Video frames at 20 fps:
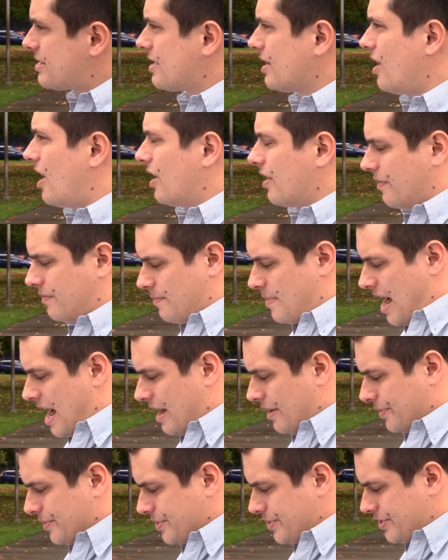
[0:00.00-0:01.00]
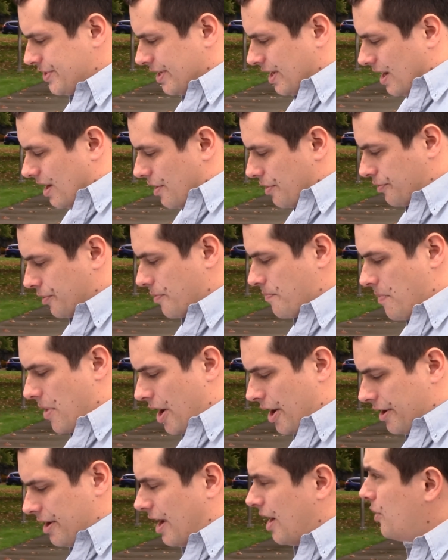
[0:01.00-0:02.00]
slog of miles through
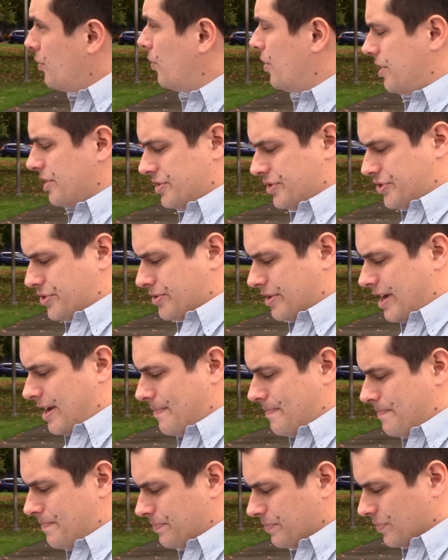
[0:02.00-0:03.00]
mud and wooded stream.